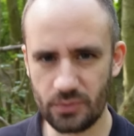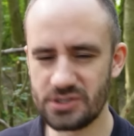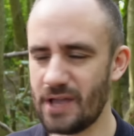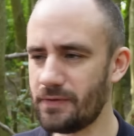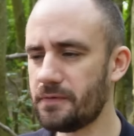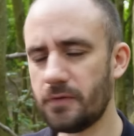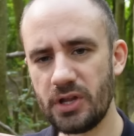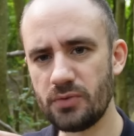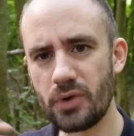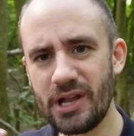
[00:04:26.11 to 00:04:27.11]
It was never
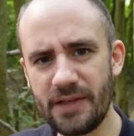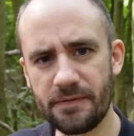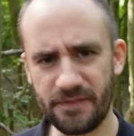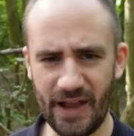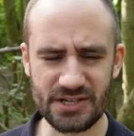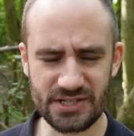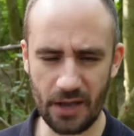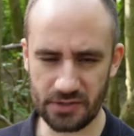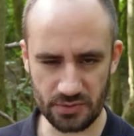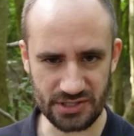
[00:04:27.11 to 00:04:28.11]
fully really fleshed
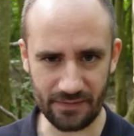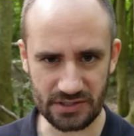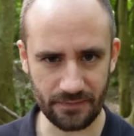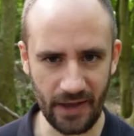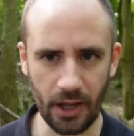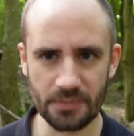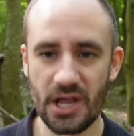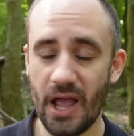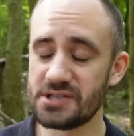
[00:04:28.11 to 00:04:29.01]
out. It was never developed.